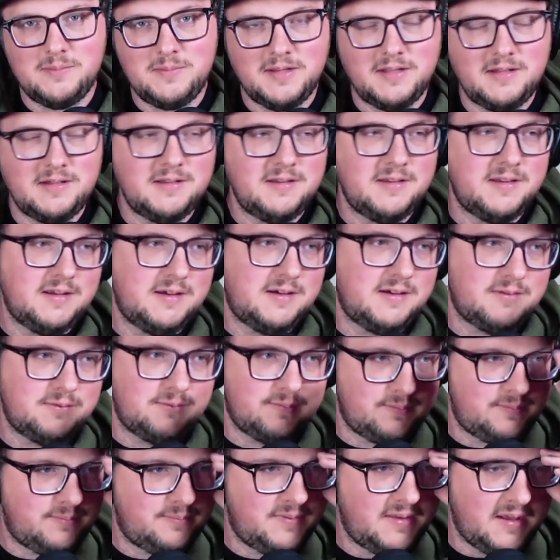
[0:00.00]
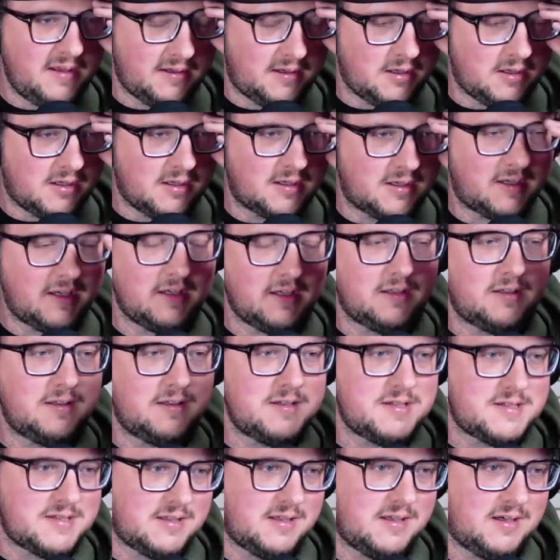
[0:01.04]
the
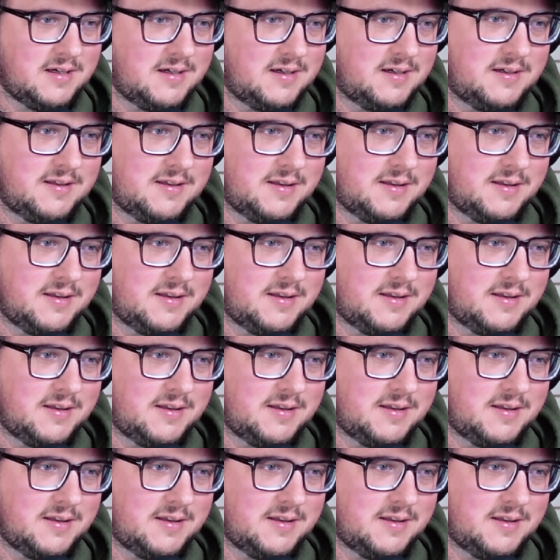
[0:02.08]
Cargills,